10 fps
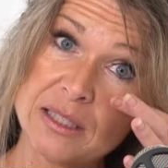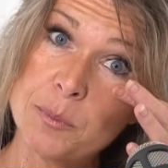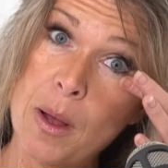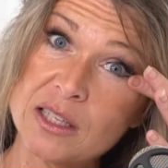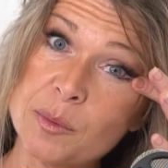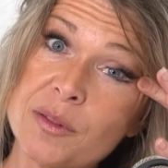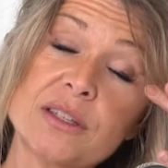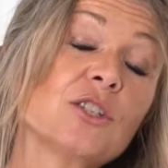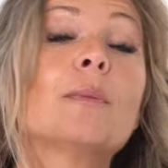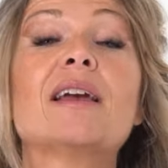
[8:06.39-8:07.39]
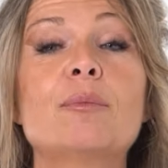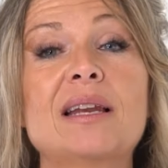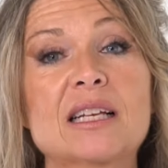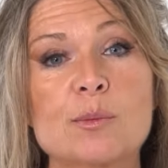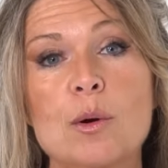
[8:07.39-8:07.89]
It's possible that you may have been
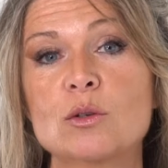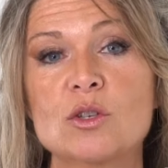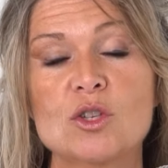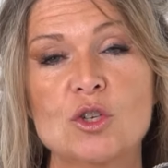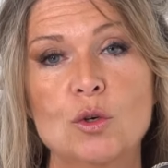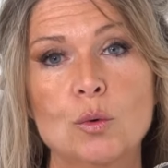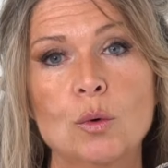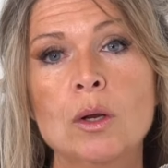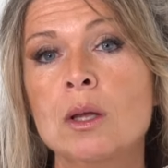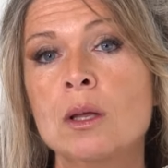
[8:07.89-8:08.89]
exposed to